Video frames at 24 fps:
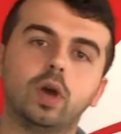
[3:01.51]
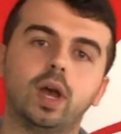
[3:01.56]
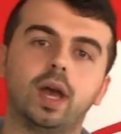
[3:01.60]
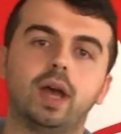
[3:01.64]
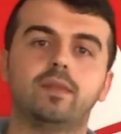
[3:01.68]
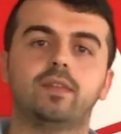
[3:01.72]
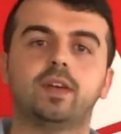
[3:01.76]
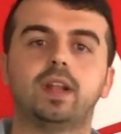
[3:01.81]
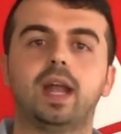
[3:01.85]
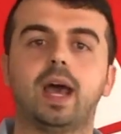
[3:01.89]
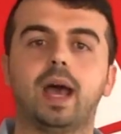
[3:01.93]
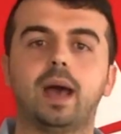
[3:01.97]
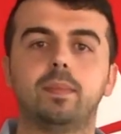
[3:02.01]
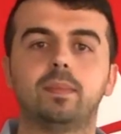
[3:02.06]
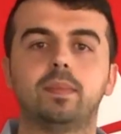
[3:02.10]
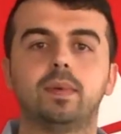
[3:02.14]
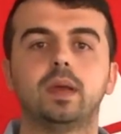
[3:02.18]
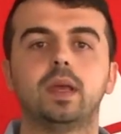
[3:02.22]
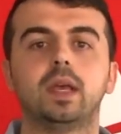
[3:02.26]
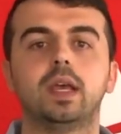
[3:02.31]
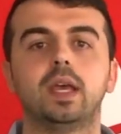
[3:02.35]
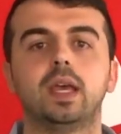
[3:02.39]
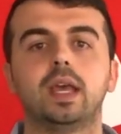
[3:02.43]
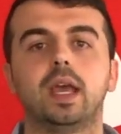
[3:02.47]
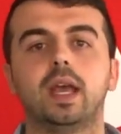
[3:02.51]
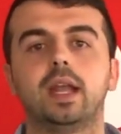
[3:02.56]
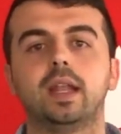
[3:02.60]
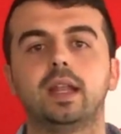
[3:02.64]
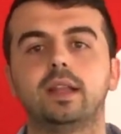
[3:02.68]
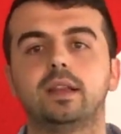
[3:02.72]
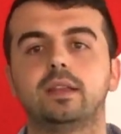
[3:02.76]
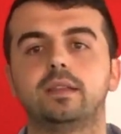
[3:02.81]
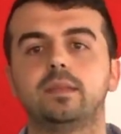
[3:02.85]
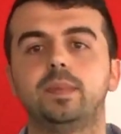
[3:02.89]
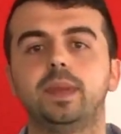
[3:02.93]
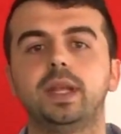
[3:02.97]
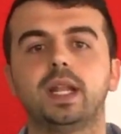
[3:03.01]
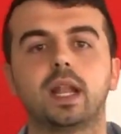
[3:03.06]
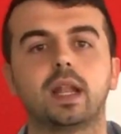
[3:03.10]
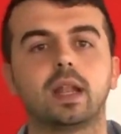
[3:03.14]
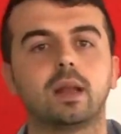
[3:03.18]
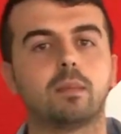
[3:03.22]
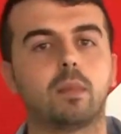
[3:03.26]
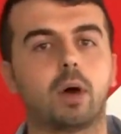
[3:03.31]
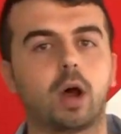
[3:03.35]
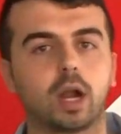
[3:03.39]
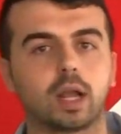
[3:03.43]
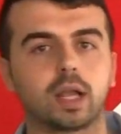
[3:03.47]
have an app and it's been in
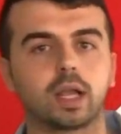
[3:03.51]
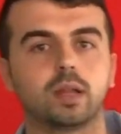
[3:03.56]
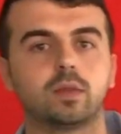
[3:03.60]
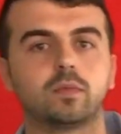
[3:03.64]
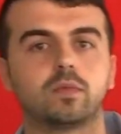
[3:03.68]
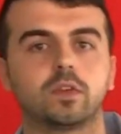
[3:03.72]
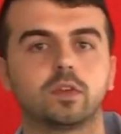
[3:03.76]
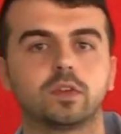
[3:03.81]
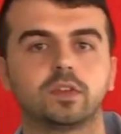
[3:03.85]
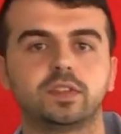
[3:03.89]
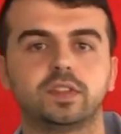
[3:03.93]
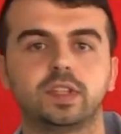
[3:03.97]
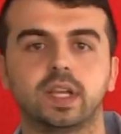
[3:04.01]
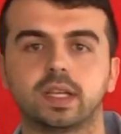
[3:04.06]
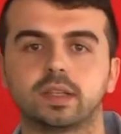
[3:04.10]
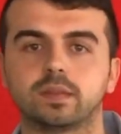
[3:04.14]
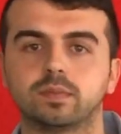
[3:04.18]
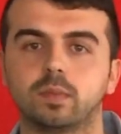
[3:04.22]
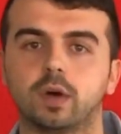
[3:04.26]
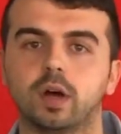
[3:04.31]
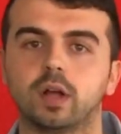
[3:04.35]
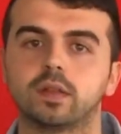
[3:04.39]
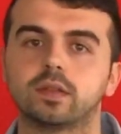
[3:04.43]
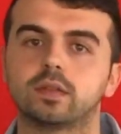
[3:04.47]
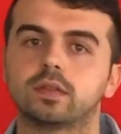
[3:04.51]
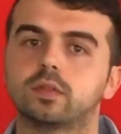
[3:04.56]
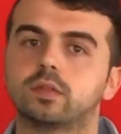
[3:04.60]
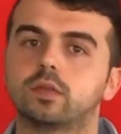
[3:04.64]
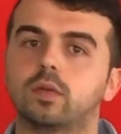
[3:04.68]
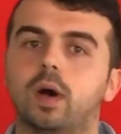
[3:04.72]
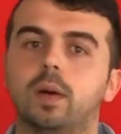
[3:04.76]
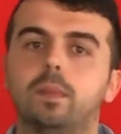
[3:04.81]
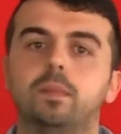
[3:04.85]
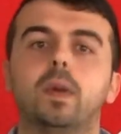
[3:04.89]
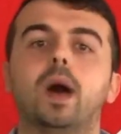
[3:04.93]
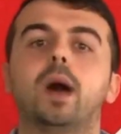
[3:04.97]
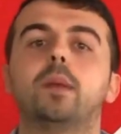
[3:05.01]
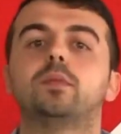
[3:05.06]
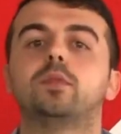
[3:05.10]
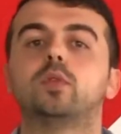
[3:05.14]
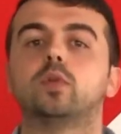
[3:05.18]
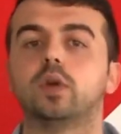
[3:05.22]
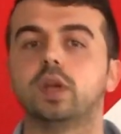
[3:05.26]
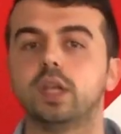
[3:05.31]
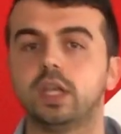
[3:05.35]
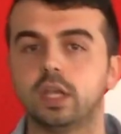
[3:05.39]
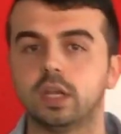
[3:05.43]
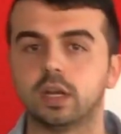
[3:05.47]
the market for 6 months to up
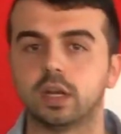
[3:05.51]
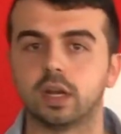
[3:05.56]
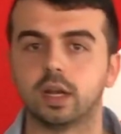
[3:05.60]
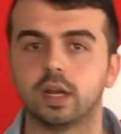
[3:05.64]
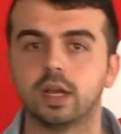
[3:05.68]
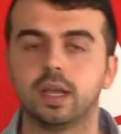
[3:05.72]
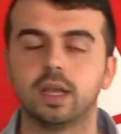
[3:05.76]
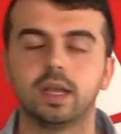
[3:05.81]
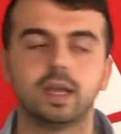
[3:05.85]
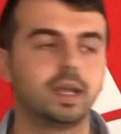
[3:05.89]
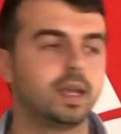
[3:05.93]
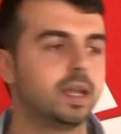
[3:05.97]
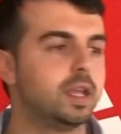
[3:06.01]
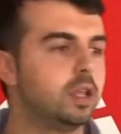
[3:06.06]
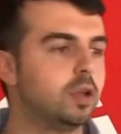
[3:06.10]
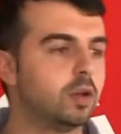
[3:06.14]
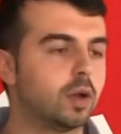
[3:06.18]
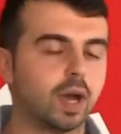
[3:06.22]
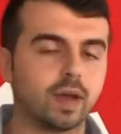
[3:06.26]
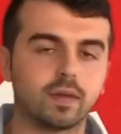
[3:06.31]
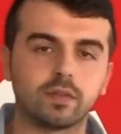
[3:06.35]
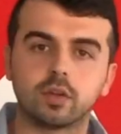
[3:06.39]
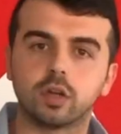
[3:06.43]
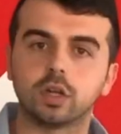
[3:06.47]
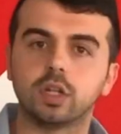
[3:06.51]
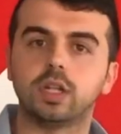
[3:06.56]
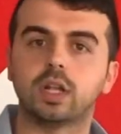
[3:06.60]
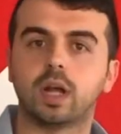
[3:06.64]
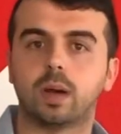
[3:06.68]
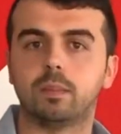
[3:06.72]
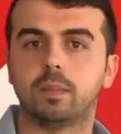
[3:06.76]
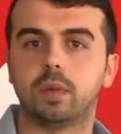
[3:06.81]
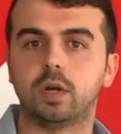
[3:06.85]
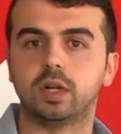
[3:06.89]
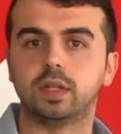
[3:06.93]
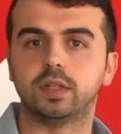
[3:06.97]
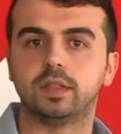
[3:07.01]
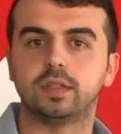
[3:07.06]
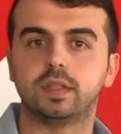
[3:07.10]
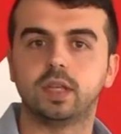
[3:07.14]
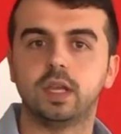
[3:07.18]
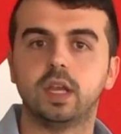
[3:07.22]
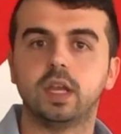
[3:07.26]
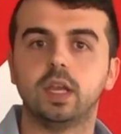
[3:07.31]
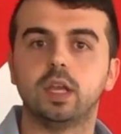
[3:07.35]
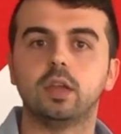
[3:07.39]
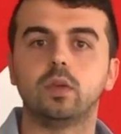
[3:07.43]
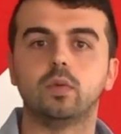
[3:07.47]
to a year, you have good numbers,
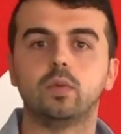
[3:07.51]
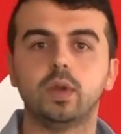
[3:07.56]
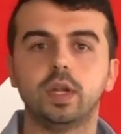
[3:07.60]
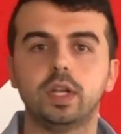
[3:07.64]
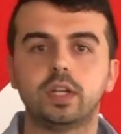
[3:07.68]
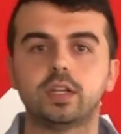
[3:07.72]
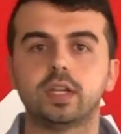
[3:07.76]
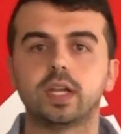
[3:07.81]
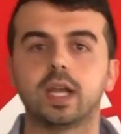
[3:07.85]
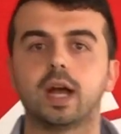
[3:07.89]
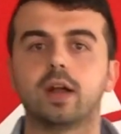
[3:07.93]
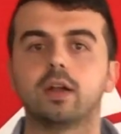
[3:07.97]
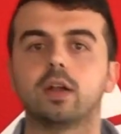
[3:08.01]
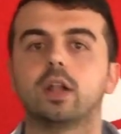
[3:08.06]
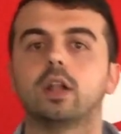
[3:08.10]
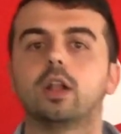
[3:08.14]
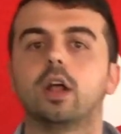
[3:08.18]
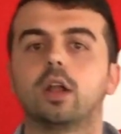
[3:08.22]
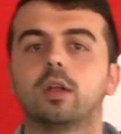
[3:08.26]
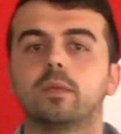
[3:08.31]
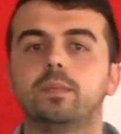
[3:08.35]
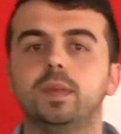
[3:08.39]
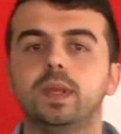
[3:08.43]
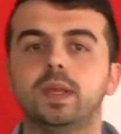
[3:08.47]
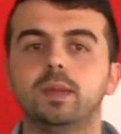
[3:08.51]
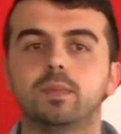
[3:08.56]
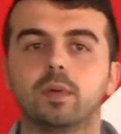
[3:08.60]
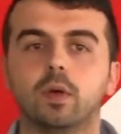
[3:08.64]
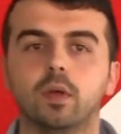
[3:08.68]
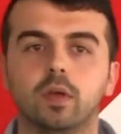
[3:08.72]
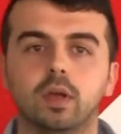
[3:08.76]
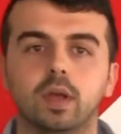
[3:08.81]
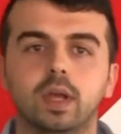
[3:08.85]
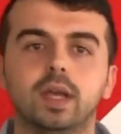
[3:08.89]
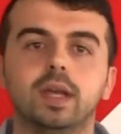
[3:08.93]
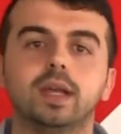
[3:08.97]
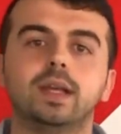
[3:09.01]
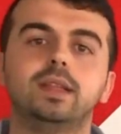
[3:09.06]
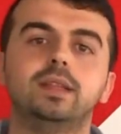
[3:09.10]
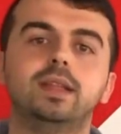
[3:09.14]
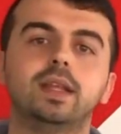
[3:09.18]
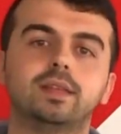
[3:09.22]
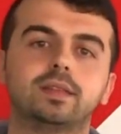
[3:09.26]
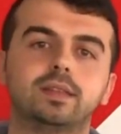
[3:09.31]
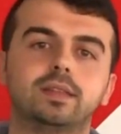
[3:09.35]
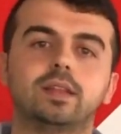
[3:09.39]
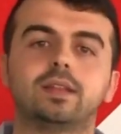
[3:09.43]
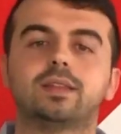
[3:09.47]
you're reaching out a lot of people,
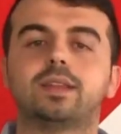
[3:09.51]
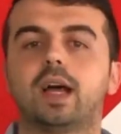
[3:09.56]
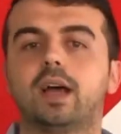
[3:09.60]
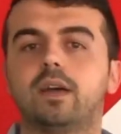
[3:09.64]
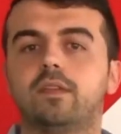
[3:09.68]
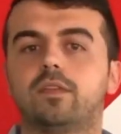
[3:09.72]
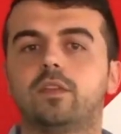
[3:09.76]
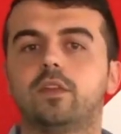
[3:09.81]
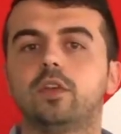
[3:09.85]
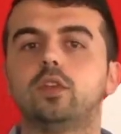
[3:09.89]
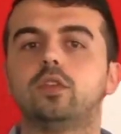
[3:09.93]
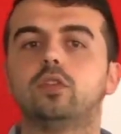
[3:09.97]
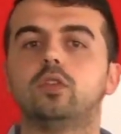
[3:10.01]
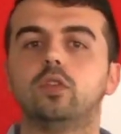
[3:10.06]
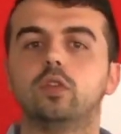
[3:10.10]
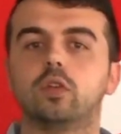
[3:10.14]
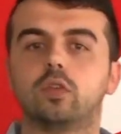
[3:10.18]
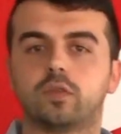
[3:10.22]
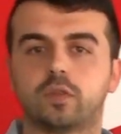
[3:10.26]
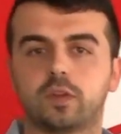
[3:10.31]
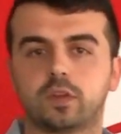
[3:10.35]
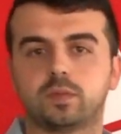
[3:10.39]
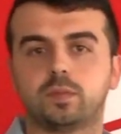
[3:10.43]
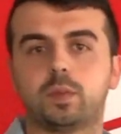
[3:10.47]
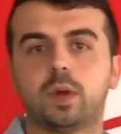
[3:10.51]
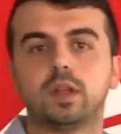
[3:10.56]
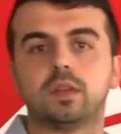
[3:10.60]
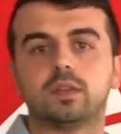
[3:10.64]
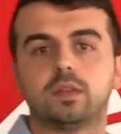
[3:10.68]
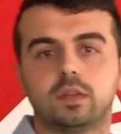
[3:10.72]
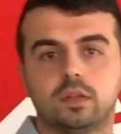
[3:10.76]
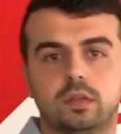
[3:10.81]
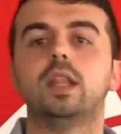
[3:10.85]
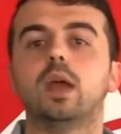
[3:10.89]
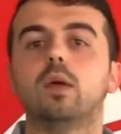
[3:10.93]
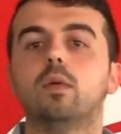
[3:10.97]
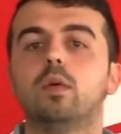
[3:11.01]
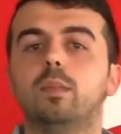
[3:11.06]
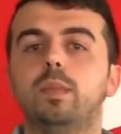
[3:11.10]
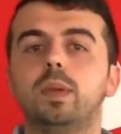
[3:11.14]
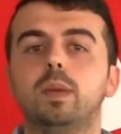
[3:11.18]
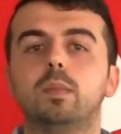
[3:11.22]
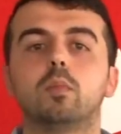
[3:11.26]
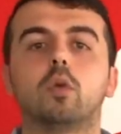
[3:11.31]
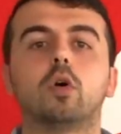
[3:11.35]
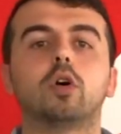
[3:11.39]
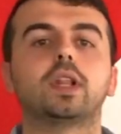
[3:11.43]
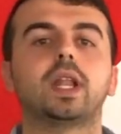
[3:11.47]
this is the time for you to look for sponsors. They will be
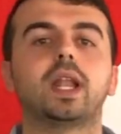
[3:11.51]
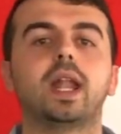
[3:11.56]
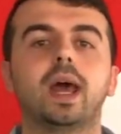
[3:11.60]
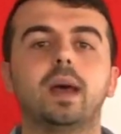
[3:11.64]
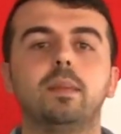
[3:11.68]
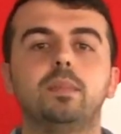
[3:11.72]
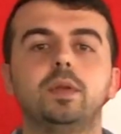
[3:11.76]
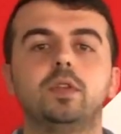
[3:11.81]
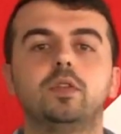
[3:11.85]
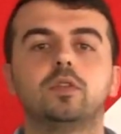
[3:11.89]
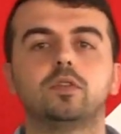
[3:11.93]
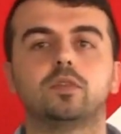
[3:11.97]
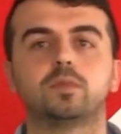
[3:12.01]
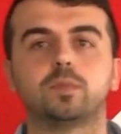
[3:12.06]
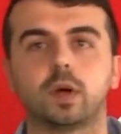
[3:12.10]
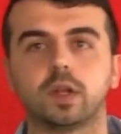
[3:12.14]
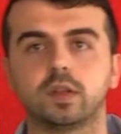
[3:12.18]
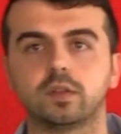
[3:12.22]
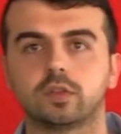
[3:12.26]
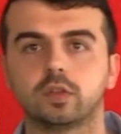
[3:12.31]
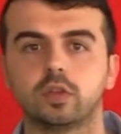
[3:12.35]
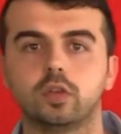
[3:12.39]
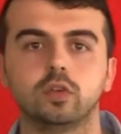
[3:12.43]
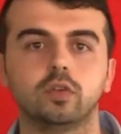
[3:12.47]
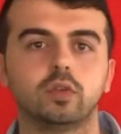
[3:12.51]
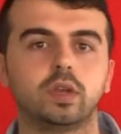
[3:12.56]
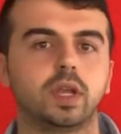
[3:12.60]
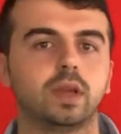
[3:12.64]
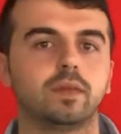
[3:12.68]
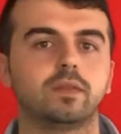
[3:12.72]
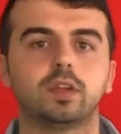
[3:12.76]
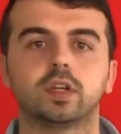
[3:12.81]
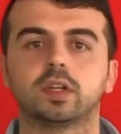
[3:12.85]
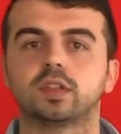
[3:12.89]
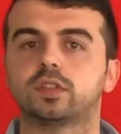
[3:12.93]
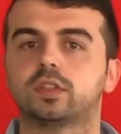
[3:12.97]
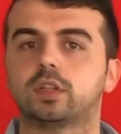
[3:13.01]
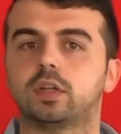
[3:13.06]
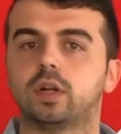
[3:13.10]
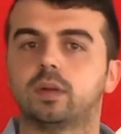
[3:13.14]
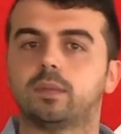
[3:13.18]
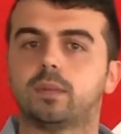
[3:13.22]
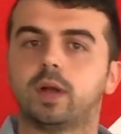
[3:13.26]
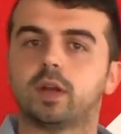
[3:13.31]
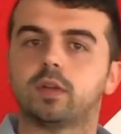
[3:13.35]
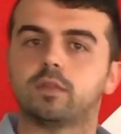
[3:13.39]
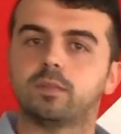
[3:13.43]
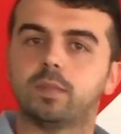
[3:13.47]
more than happy to sponsor you, give you a certain
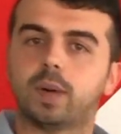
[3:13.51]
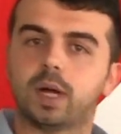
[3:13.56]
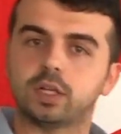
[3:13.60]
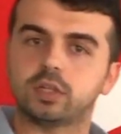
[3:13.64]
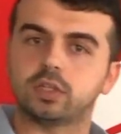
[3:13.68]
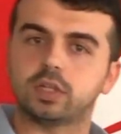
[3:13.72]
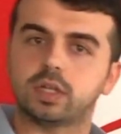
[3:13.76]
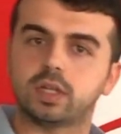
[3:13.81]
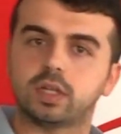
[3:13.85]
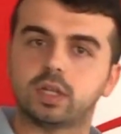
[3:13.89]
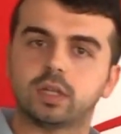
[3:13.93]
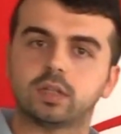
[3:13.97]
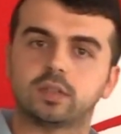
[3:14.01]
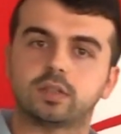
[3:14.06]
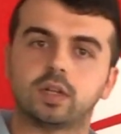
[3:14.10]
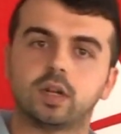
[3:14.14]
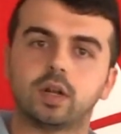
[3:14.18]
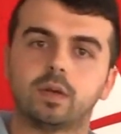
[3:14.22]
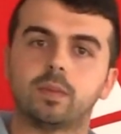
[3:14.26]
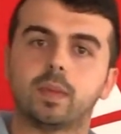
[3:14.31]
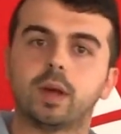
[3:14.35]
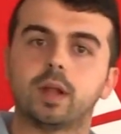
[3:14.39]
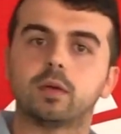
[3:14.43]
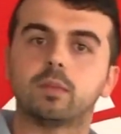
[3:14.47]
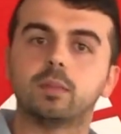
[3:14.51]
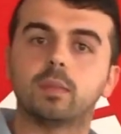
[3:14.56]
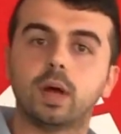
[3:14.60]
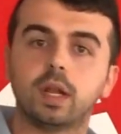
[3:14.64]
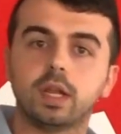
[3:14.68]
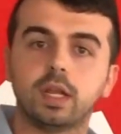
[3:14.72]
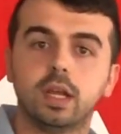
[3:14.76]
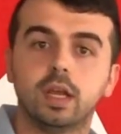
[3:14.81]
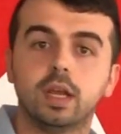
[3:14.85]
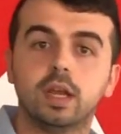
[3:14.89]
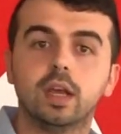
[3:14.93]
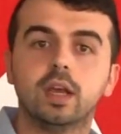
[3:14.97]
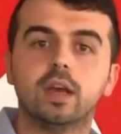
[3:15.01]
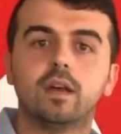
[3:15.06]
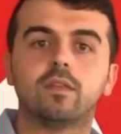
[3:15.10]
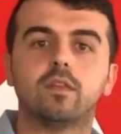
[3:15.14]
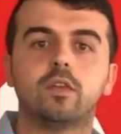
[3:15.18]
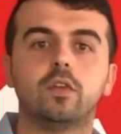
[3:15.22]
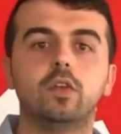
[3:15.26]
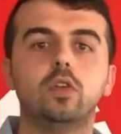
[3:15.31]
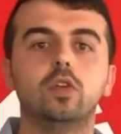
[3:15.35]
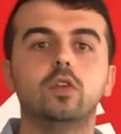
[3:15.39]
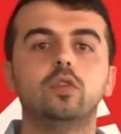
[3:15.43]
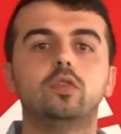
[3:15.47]
amount of budget, a certain amount of money
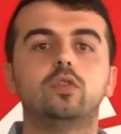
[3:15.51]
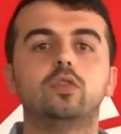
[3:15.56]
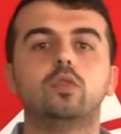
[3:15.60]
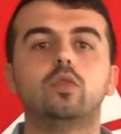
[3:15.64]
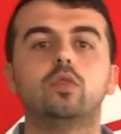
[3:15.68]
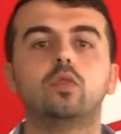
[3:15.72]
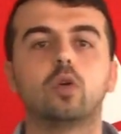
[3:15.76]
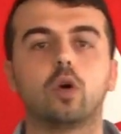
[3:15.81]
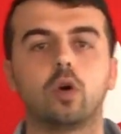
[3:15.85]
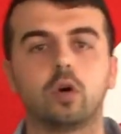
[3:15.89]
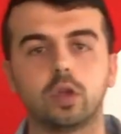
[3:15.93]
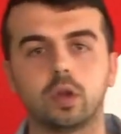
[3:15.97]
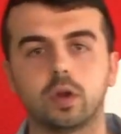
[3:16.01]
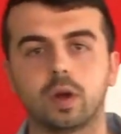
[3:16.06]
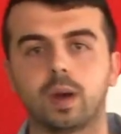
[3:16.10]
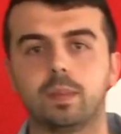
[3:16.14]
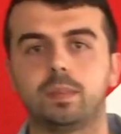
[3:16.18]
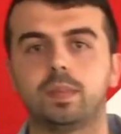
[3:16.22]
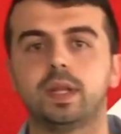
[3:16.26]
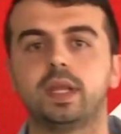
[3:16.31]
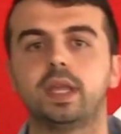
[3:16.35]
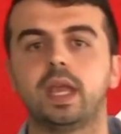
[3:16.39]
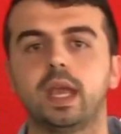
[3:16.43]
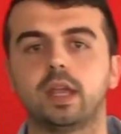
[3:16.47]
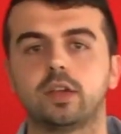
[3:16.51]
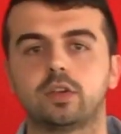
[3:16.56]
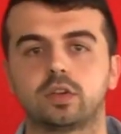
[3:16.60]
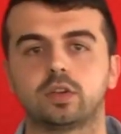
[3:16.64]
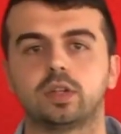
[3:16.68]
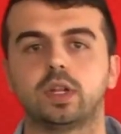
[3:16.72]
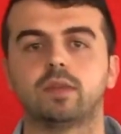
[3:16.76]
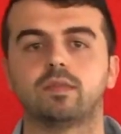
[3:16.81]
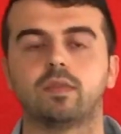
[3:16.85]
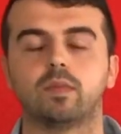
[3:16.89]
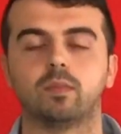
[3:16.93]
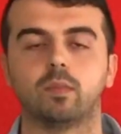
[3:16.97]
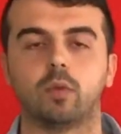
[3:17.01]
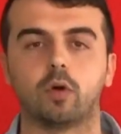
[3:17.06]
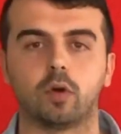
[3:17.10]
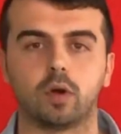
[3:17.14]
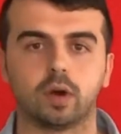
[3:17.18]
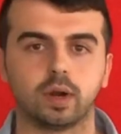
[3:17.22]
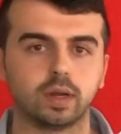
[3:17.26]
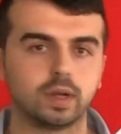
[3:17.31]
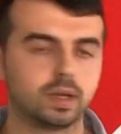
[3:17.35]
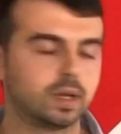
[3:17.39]
for you to grow your application even more.